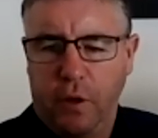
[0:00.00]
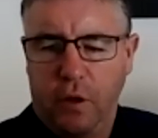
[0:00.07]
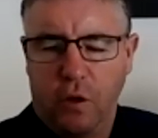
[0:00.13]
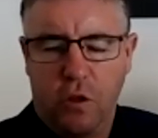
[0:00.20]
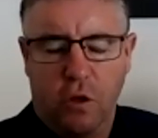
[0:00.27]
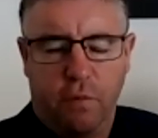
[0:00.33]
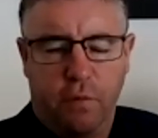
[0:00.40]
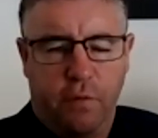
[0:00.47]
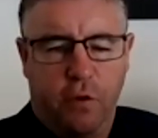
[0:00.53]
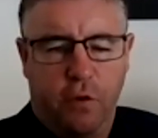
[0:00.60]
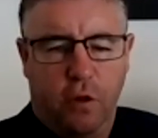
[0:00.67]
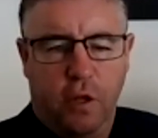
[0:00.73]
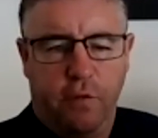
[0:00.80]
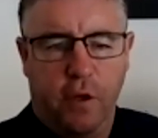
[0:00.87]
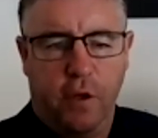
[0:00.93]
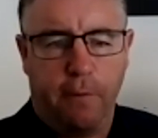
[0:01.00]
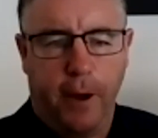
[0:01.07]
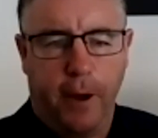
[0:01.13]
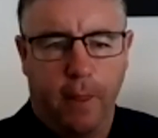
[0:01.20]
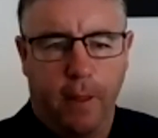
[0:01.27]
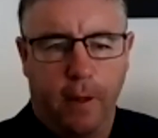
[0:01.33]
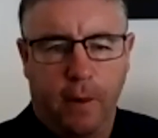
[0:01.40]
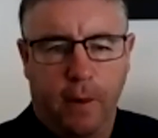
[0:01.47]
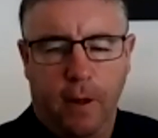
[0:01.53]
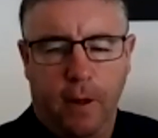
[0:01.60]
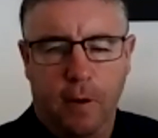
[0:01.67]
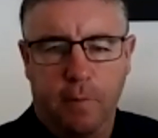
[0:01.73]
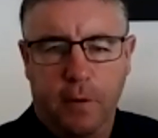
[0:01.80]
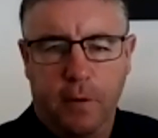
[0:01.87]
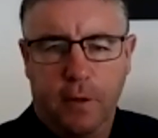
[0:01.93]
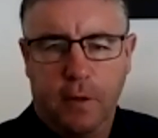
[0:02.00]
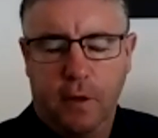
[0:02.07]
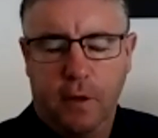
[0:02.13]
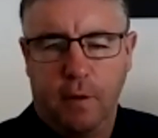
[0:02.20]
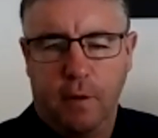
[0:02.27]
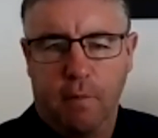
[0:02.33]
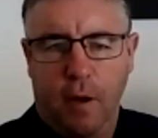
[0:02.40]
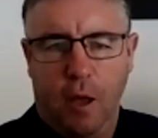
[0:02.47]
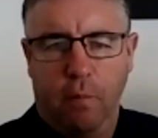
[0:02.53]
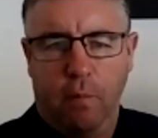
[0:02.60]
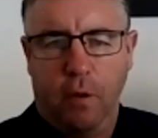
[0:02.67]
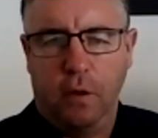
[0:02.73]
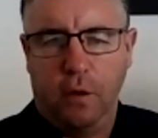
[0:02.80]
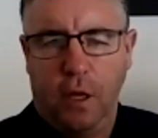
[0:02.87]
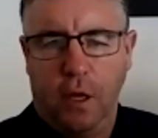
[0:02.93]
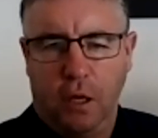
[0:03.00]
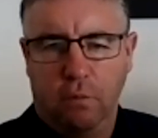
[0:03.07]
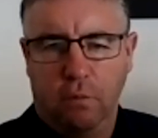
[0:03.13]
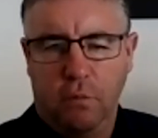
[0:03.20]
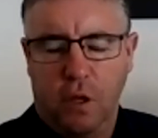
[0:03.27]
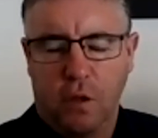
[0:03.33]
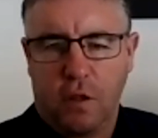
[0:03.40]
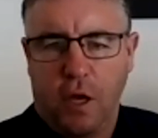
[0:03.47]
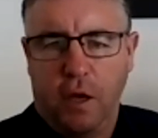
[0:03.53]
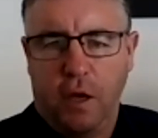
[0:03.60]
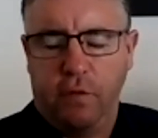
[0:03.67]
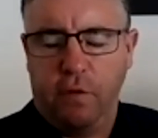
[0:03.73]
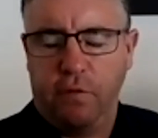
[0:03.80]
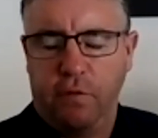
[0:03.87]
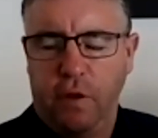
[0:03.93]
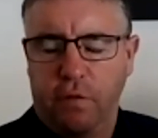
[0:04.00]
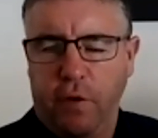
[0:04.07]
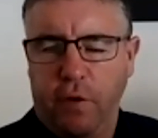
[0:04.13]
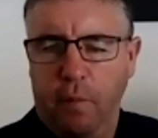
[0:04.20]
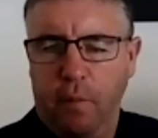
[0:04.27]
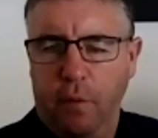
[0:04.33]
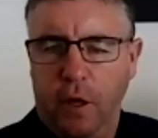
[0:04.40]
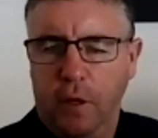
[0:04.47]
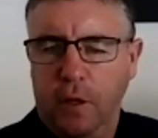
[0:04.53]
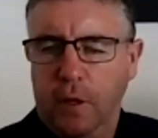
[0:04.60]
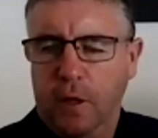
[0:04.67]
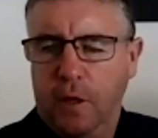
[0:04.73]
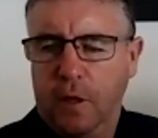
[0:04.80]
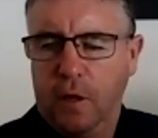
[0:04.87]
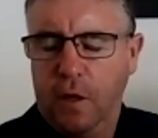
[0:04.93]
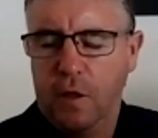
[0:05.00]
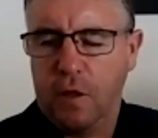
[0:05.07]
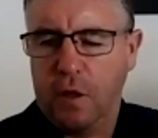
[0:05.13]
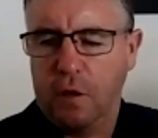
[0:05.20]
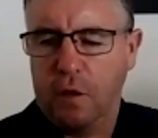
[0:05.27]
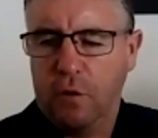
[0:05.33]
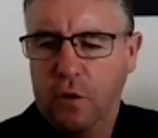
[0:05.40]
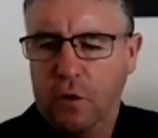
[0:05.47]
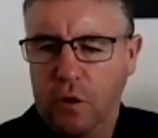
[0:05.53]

Because if you're living around the globe at the moment and your safety for your family is a